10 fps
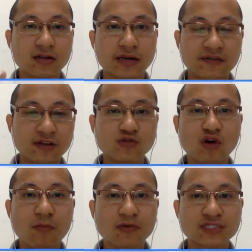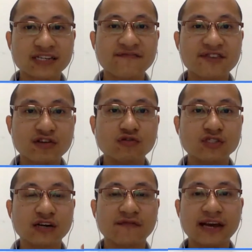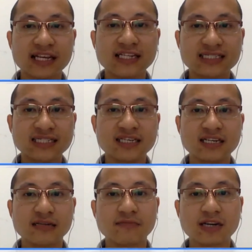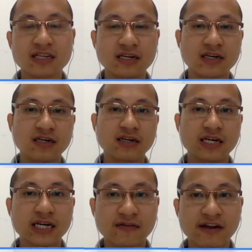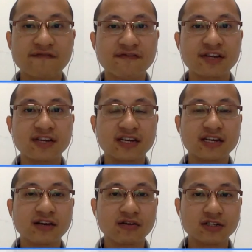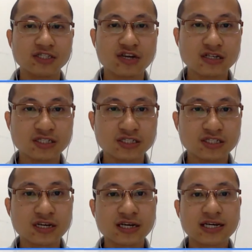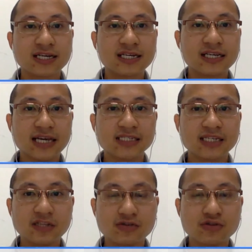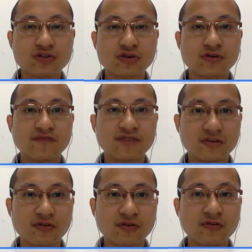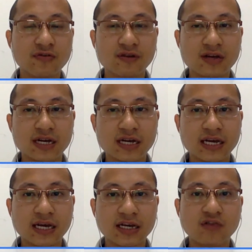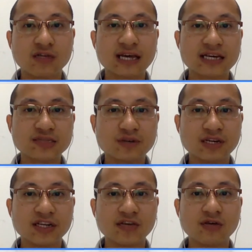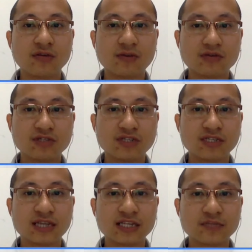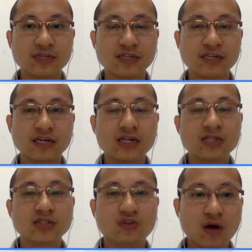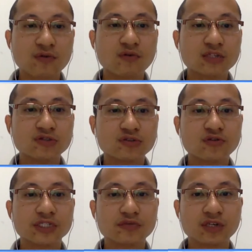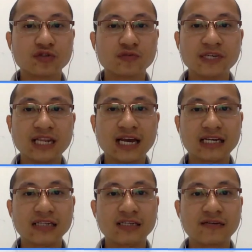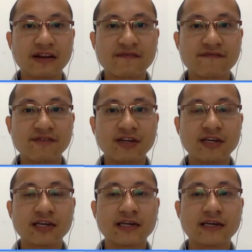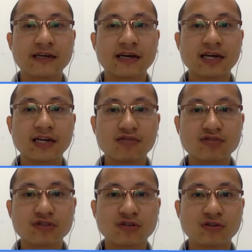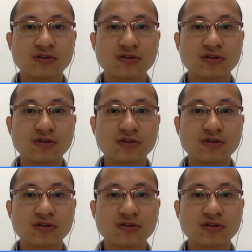the two opposite views of any incident, but the referee or the judge, he has a neutral view, no attachment, no emotion attachment. So what we want to do is we want to be like the referee, neutral.